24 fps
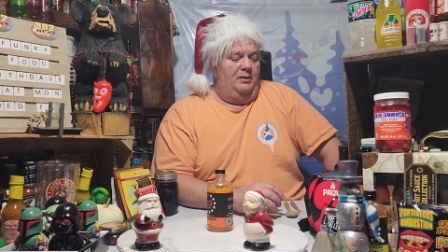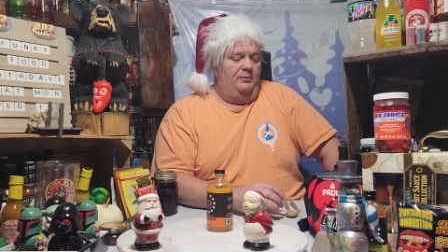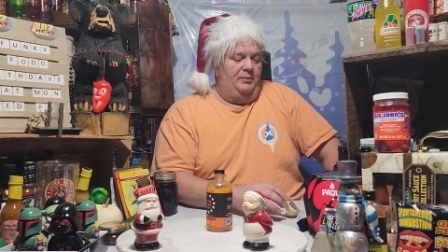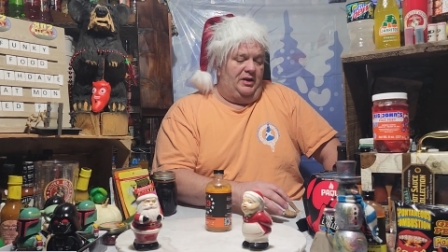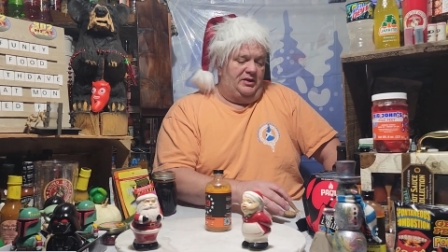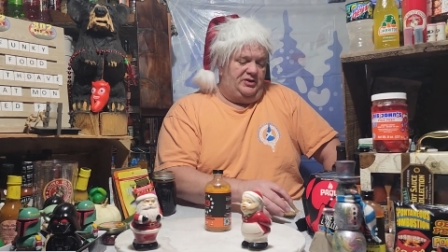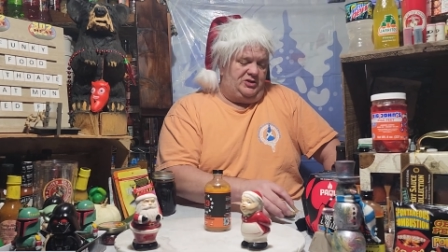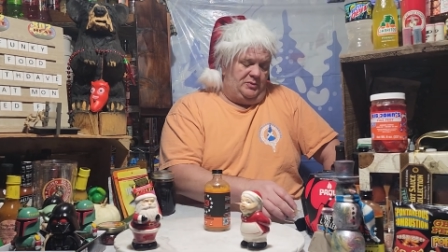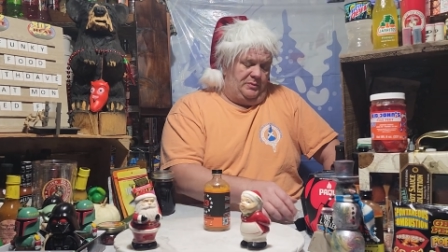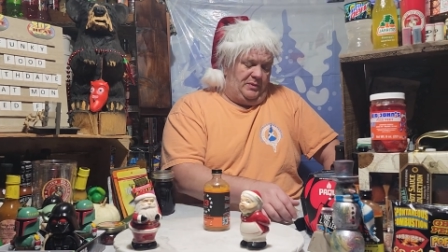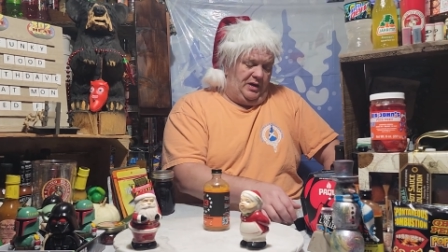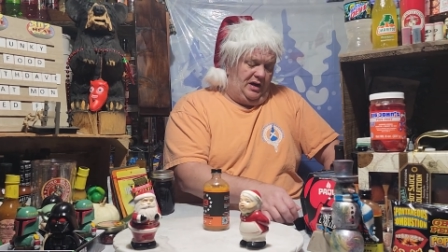
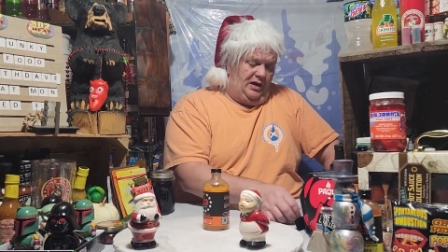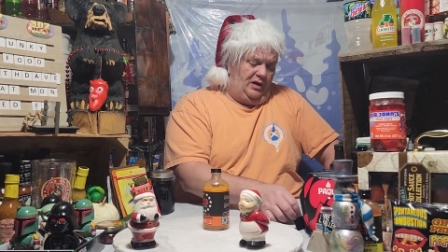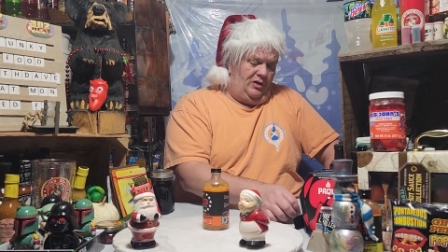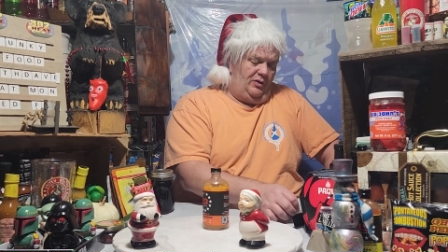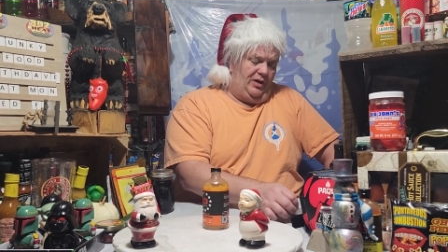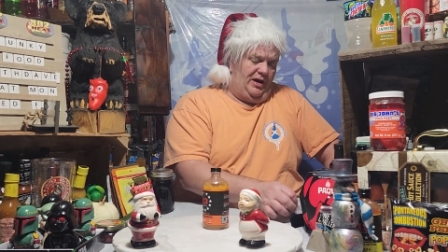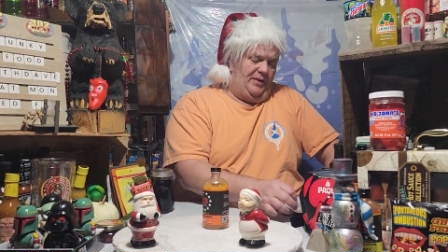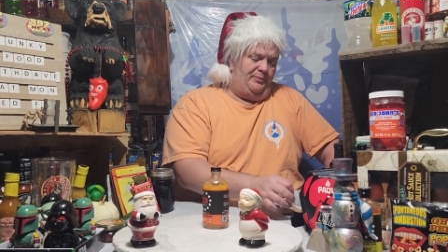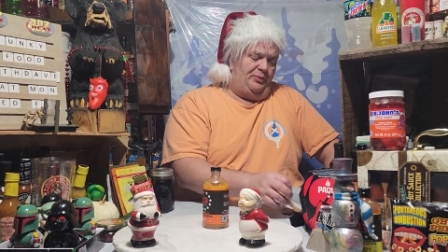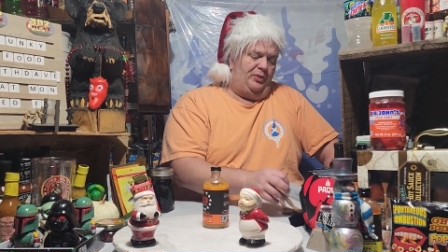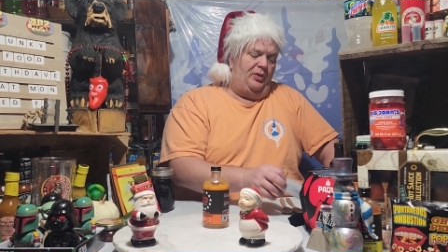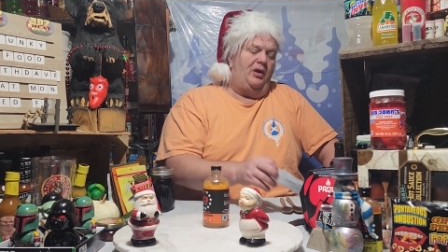but
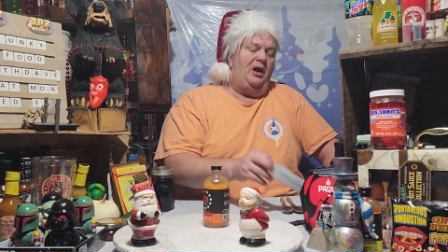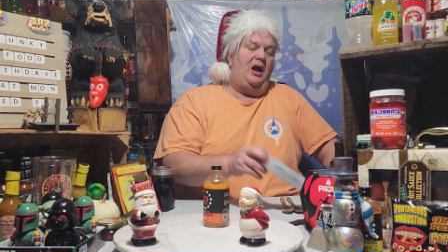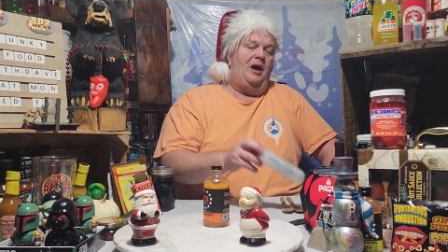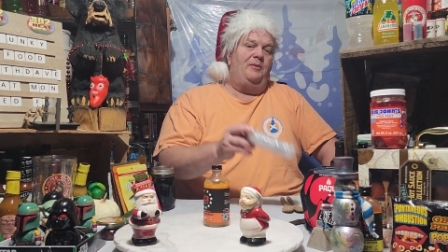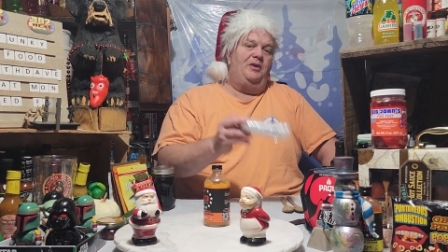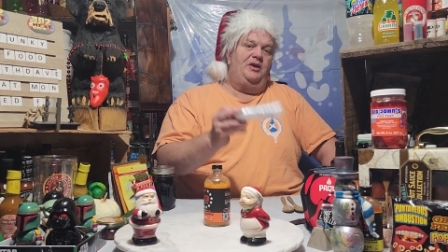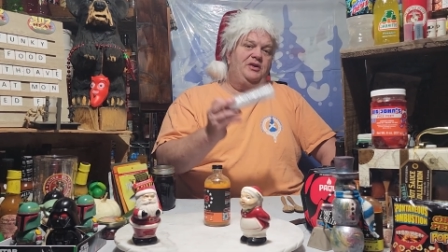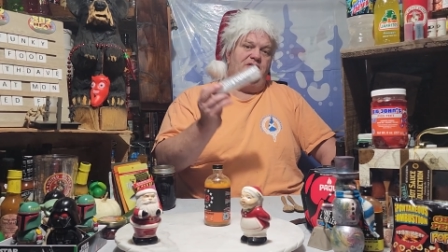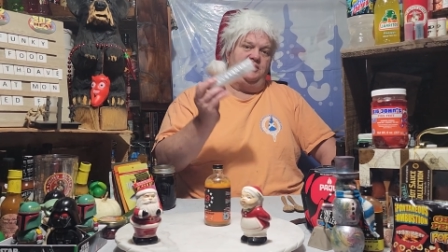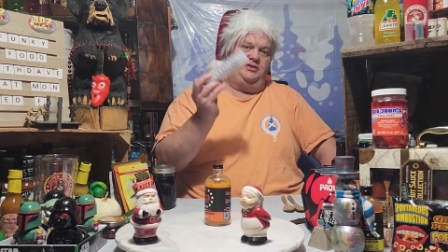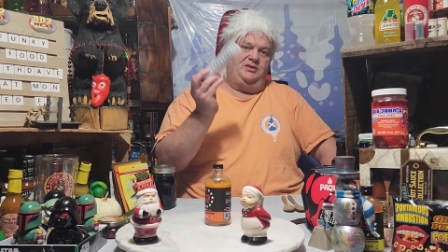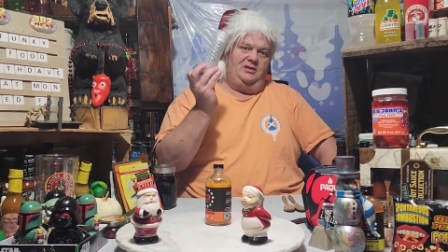tomorrow I
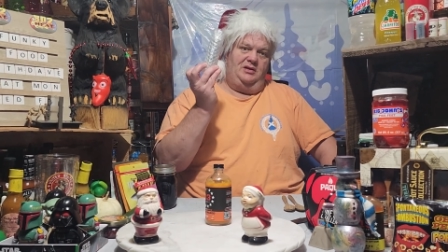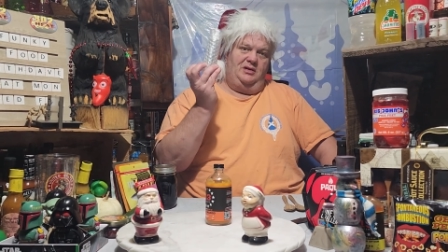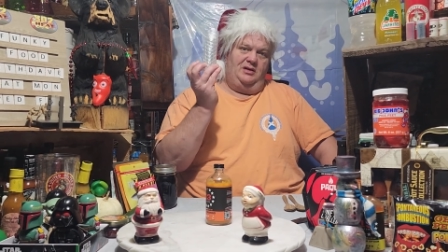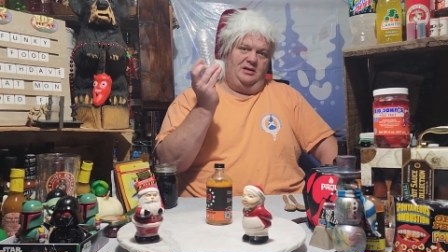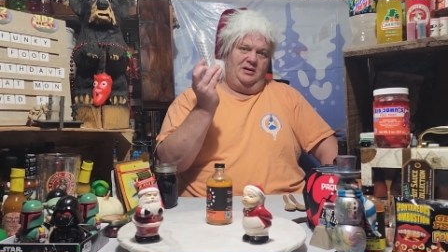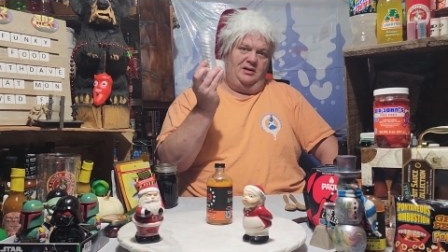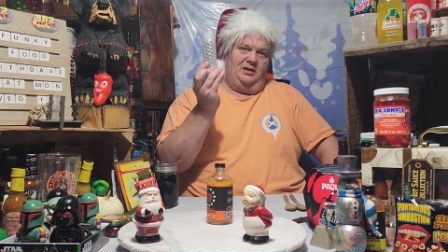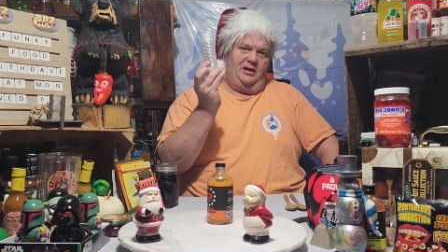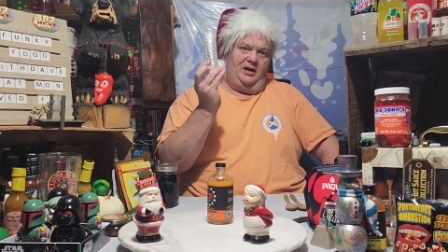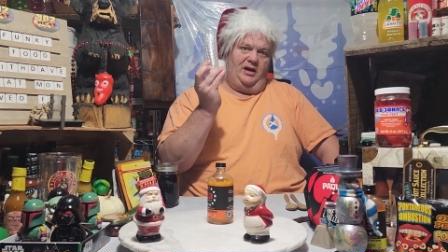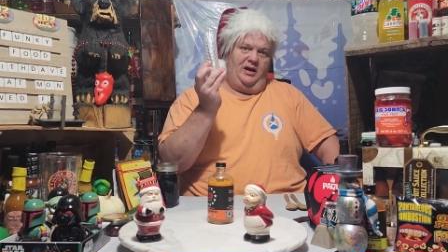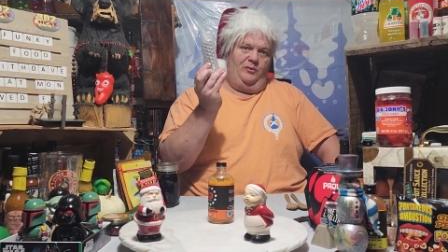promise
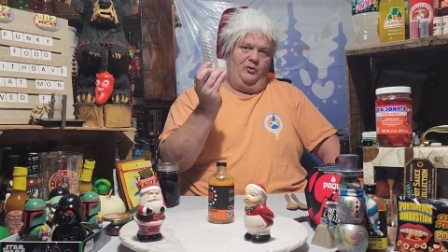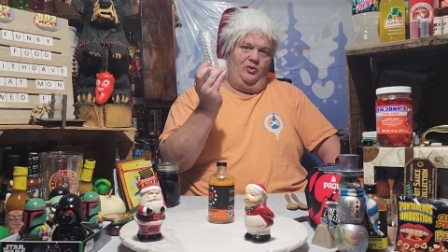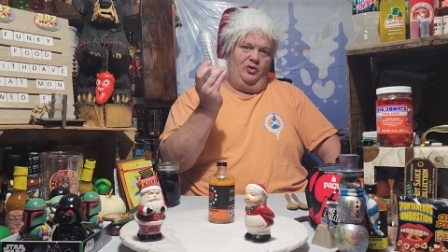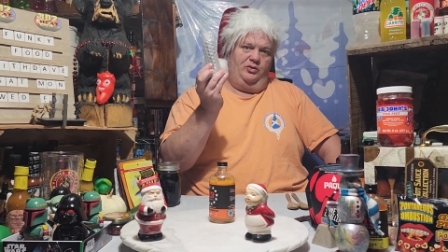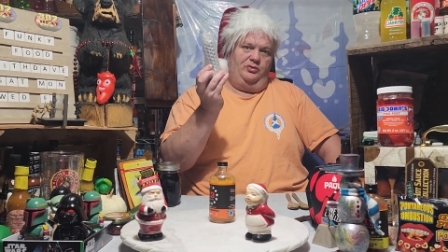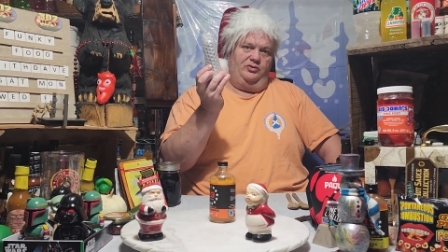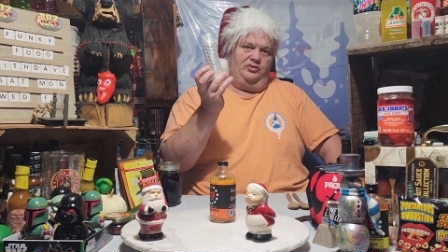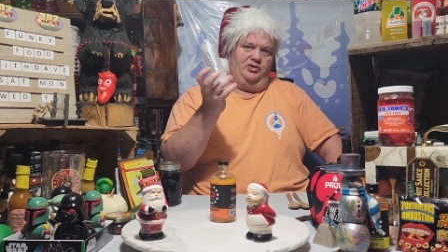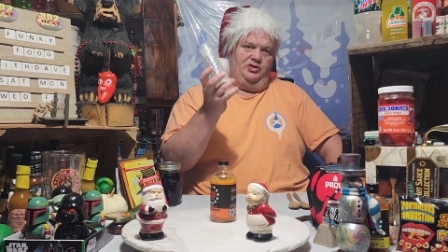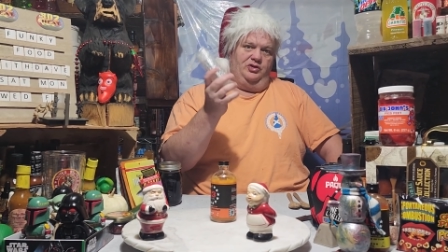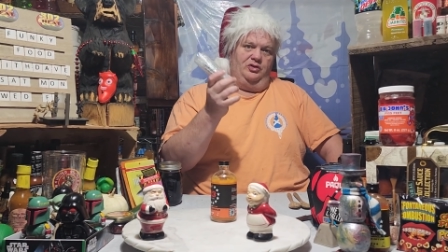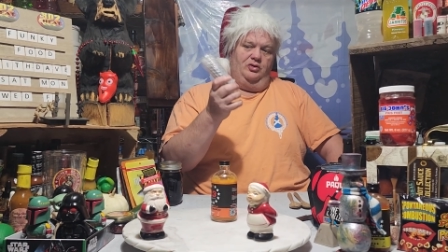I
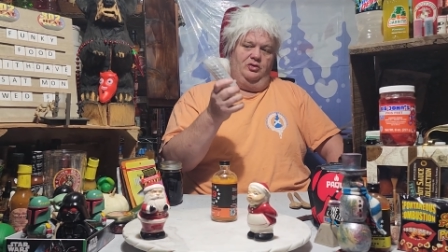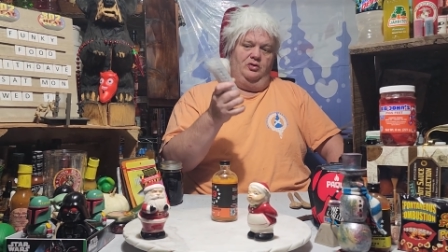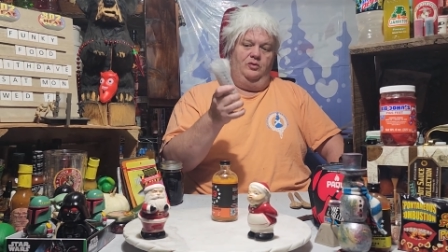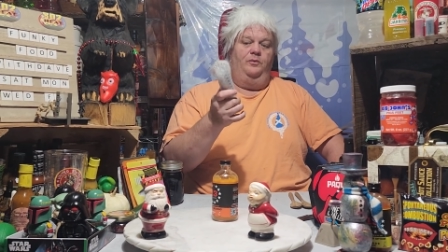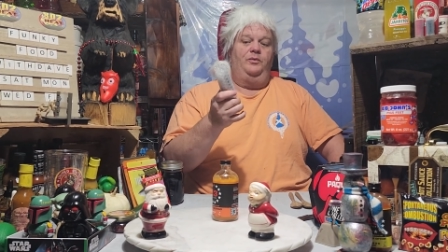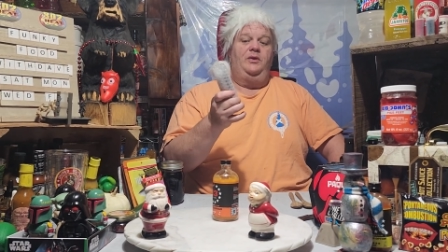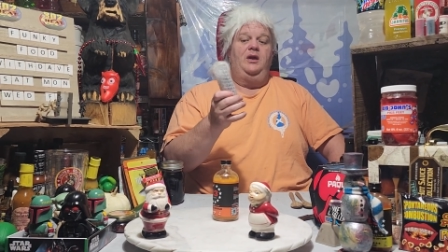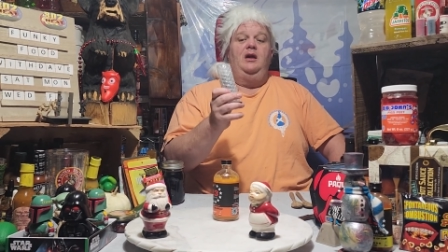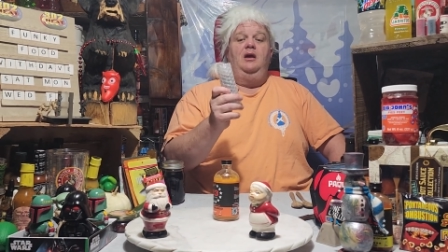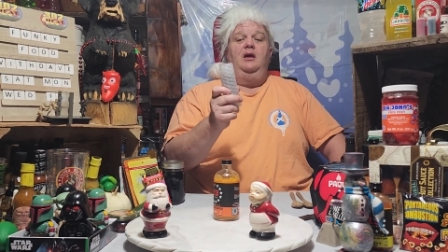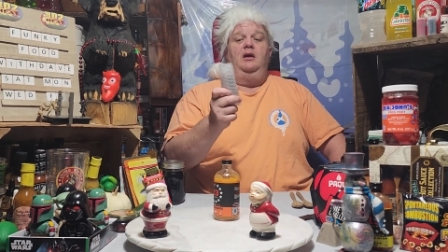will do.